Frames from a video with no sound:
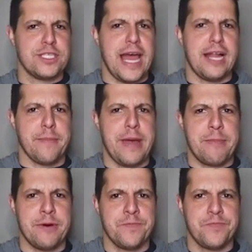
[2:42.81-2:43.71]
to
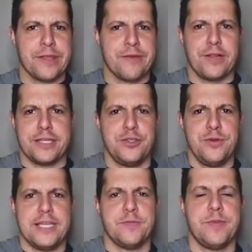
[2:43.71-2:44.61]
Alabama for like
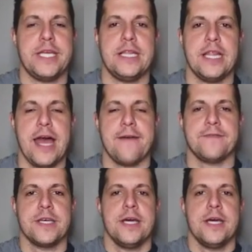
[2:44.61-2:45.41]
2 days, but he left.